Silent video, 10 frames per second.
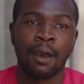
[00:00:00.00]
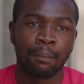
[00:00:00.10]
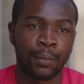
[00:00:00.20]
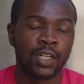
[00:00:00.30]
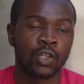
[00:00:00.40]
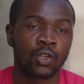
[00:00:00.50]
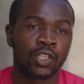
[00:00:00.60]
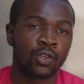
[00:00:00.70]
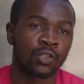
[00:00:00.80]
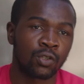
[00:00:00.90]
practical
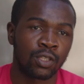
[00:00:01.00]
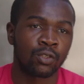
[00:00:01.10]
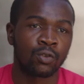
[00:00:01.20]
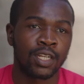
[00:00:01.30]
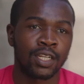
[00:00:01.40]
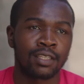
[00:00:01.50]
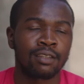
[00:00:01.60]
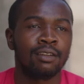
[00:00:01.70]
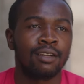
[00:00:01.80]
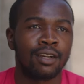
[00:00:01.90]
skills to the
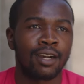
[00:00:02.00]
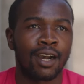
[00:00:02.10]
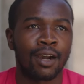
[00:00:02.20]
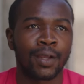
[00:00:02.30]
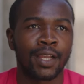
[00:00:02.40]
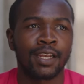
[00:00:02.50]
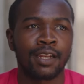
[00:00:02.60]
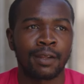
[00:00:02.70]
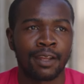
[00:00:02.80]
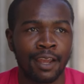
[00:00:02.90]
students. Uh, we
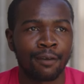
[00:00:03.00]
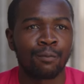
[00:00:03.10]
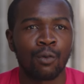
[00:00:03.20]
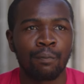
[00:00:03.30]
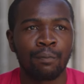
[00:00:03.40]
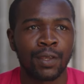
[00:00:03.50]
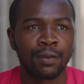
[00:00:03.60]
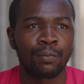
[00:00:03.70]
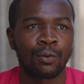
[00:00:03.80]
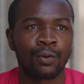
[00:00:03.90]
can have more
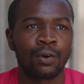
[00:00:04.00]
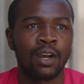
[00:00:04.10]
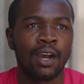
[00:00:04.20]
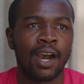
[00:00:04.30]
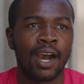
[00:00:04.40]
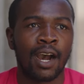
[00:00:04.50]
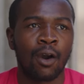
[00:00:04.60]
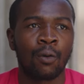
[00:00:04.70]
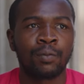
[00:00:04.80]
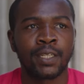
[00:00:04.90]
people uh,
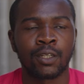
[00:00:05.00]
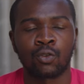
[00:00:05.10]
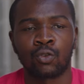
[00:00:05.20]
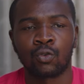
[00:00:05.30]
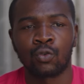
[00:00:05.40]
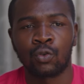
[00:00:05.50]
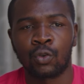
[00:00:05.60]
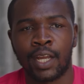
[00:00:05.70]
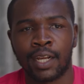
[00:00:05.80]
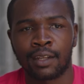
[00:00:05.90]
opting to
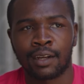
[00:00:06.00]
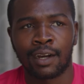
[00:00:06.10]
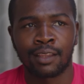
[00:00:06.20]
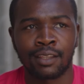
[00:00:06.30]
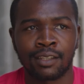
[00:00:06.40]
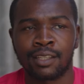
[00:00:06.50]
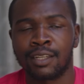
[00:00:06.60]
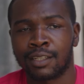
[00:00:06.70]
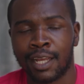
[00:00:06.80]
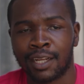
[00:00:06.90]
do like uh, these
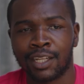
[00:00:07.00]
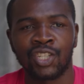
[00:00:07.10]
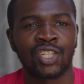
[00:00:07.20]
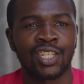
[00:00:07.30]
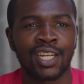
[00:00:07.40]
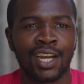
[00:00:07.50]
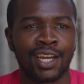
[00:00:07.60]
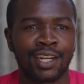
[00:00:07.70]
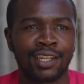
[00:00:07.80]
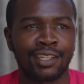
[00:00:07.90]
things like
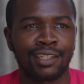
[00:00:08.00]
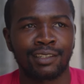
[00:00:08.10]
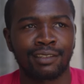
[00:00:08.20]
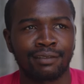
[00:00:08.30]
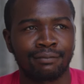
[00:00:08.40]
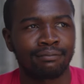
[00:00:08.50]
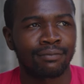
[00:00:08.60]
engineering.